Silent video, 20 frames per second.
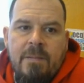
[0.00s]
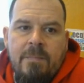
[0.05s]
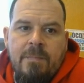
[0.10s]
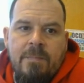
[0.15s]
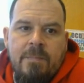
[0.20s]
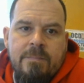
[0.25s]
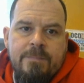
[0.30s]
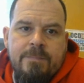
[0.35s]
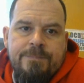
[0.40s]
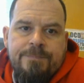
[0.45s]
Okay.
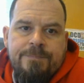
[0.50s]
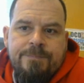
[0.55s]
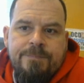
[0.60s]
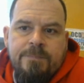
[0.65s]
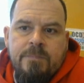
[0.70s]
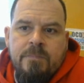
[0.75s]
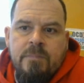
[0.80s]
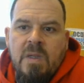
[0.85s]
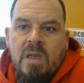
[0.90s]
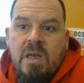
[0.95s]

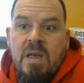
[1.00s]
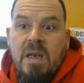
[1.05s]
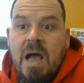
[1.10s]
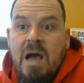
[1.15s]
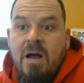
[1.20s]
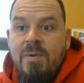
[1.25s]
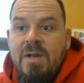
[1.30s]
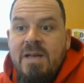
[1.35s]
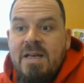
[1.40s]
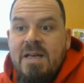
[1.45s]

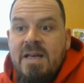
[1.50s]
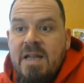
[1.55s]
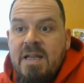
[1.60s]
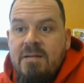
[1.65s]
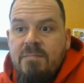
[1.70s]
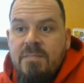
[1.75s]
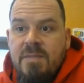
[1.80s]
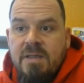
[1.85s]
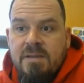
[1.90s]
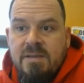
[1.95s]
How do we
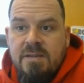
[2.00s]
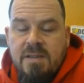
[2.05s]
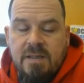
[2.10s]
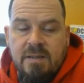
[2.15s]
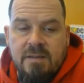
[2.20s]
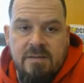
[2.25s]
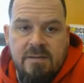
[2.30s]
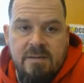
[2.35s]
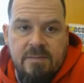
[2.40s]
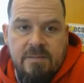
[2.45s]
name these
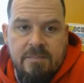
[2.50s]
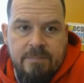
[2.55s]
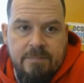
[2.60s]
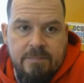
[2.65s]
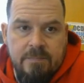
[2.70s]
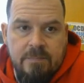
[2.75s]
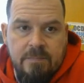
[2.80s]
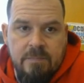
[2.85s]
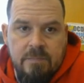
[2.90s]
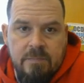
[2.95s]
things?
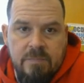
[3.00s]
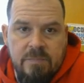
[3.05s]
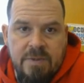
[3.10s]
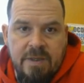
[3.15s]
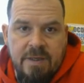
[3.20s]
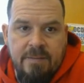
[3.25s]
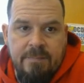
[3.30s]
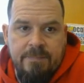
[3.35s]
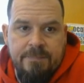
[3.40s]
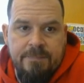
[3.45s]

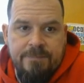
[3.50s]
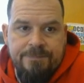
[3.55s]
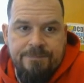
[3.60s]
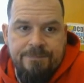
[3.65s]
Okay.